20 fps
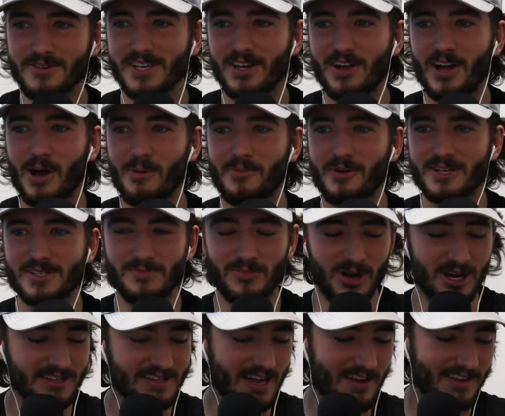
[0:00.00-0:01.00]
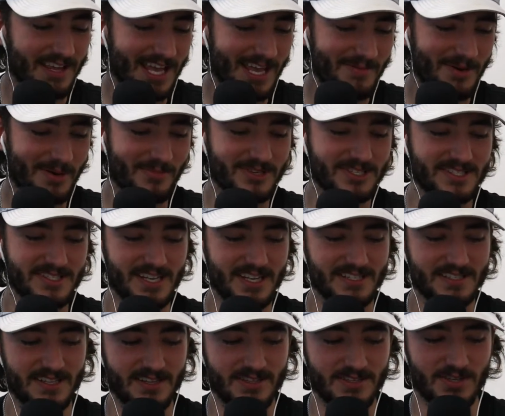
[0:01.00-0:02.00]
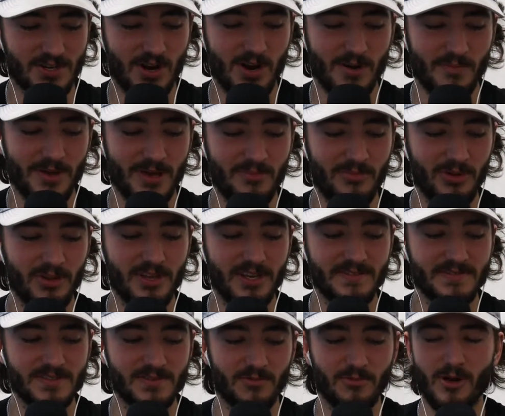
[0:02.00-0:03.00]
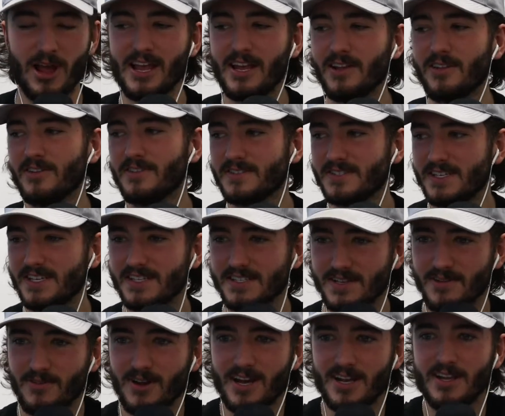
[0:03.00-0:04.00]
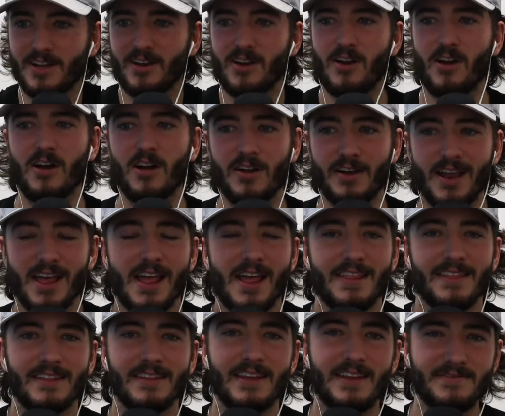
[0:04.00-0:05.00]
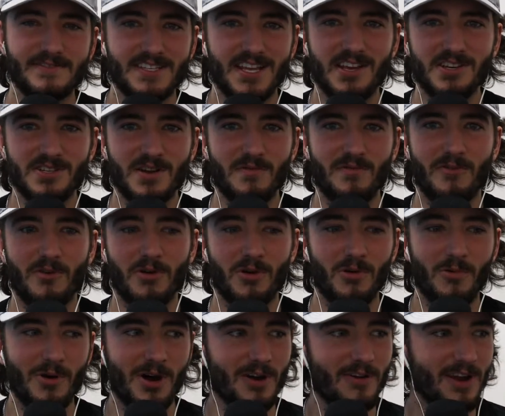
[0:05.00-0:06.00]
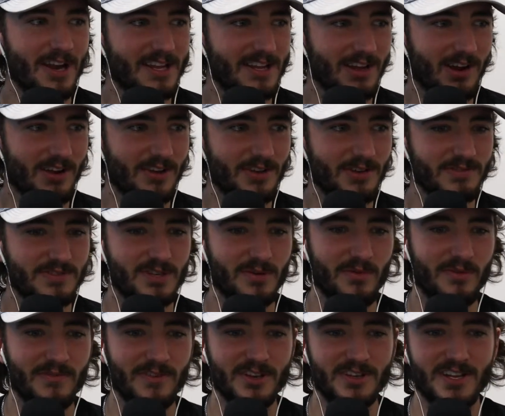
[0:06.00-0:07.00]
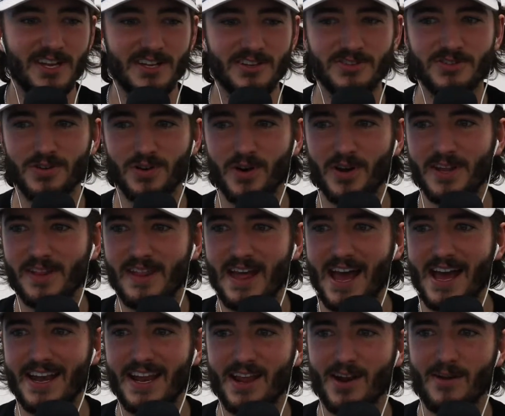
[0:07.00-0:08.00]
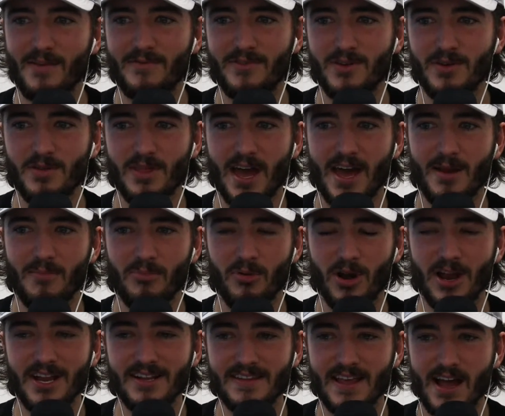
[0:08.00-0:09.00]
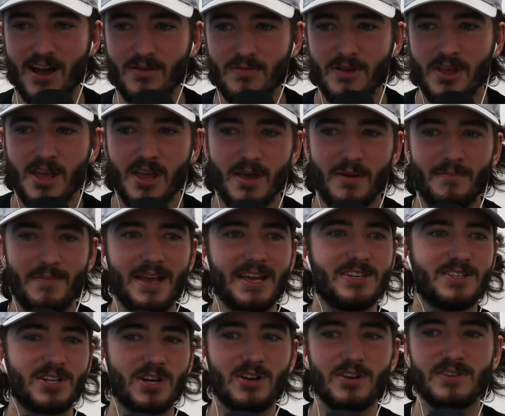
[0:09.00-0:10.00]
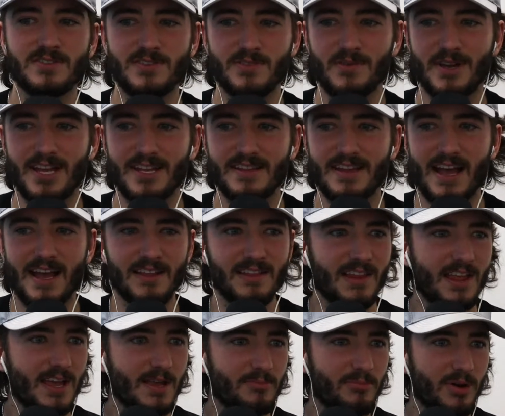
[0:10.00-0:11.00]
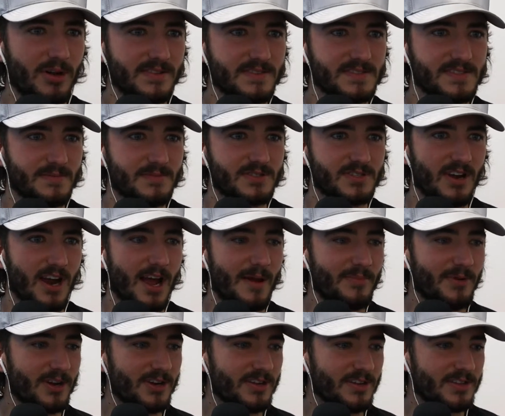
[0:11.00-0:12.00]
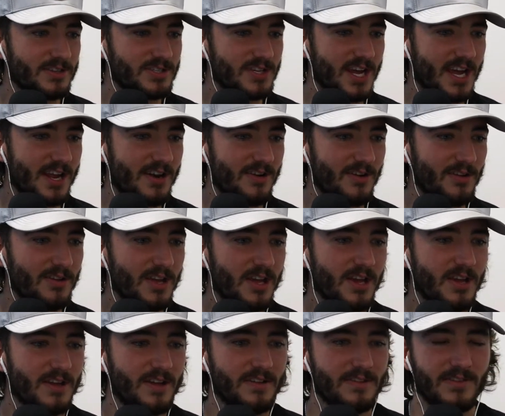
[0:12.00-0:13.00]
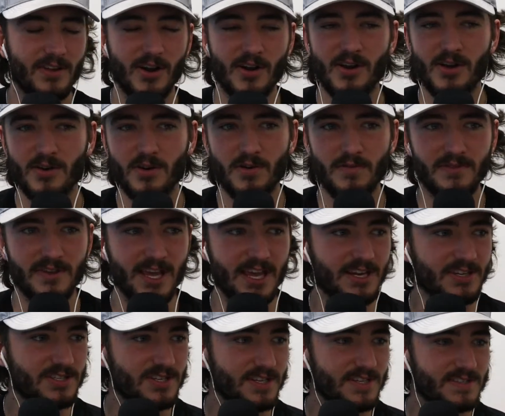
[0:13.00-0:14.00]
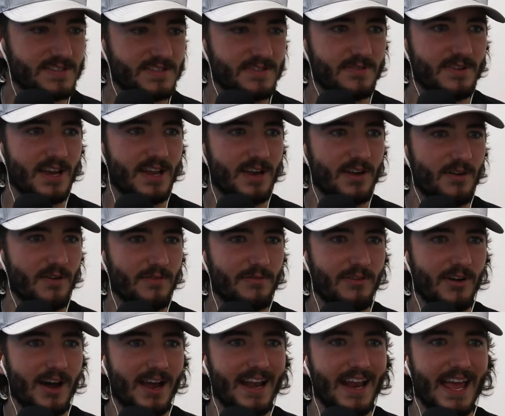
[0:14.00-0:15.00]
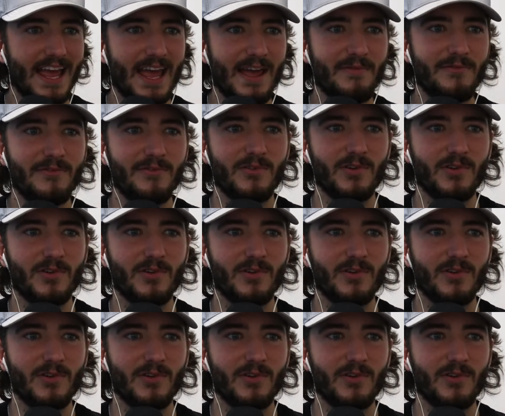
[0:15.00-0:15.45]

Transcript: helping us break down game number 6 of the Toronto Maple Leafs regular season right here on the Leafs Nation 401 right here on YouTube. If you did enjoy that interview, that breakdown, make sure to hit that like button, subscribe here to the channel. Turn on notifications so you get notified every